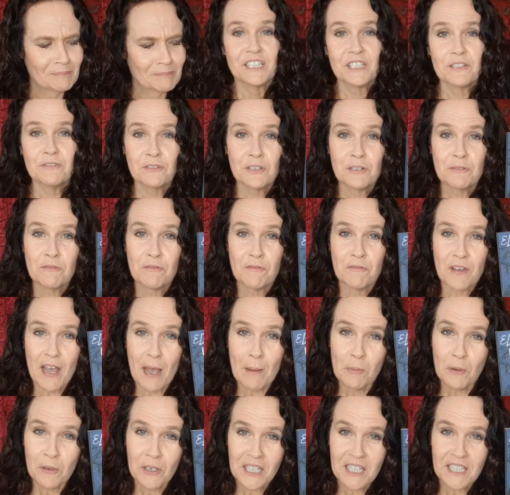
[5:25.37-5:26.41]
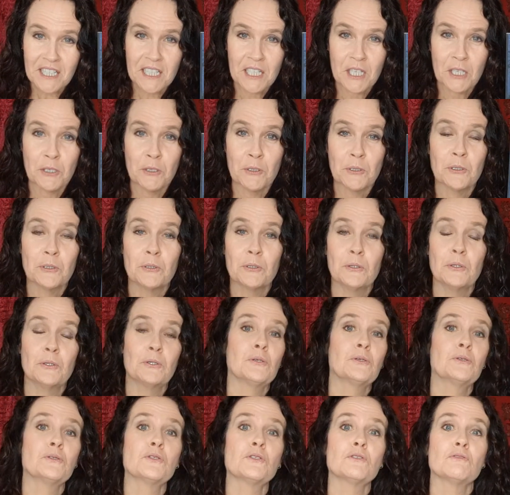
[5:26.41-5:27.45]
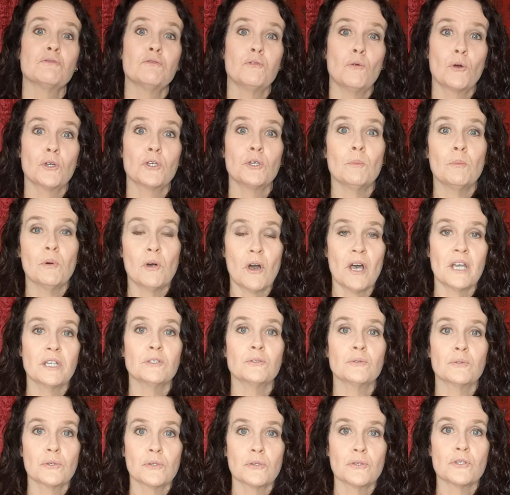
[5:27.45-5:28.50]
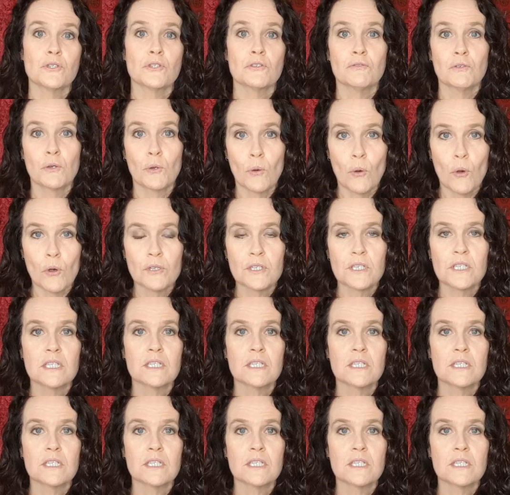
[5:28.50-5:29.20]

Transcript: Different fabrics that you can use for your bind runes, of course.